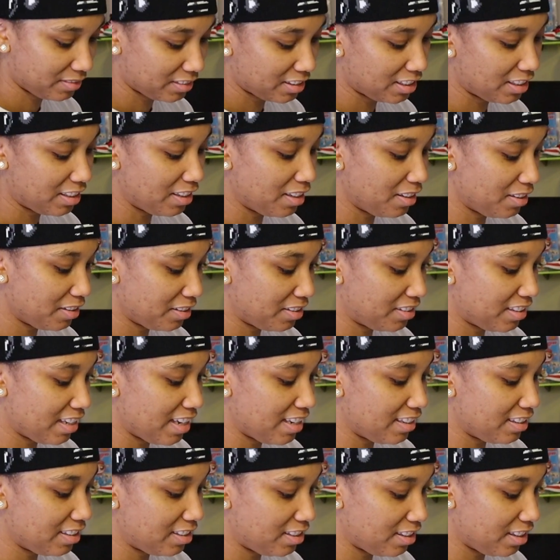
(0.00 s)
It's another
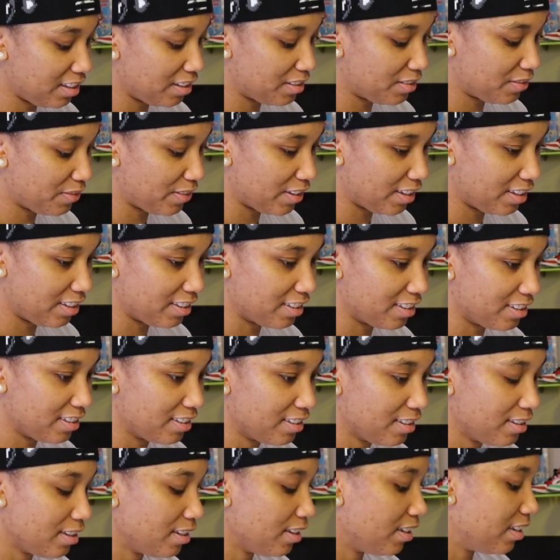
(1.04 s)
Sandy Cheeks figure.
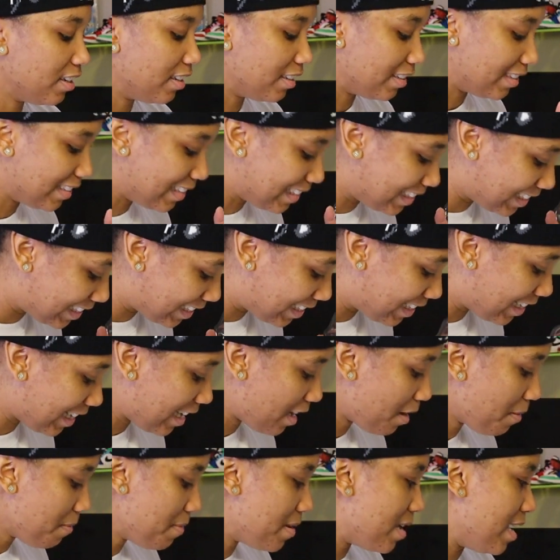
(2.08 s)

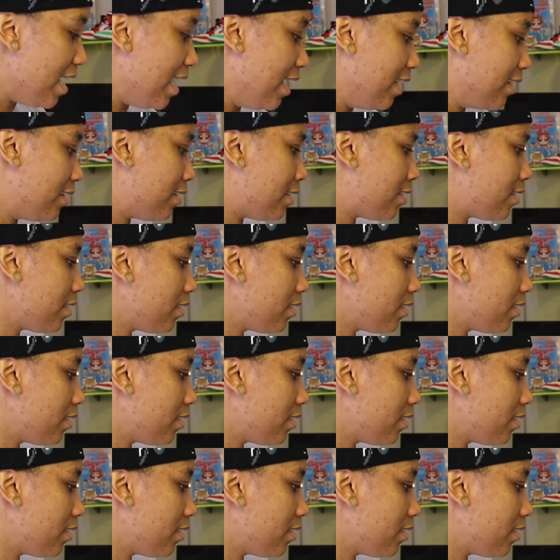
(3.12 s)
Damn it!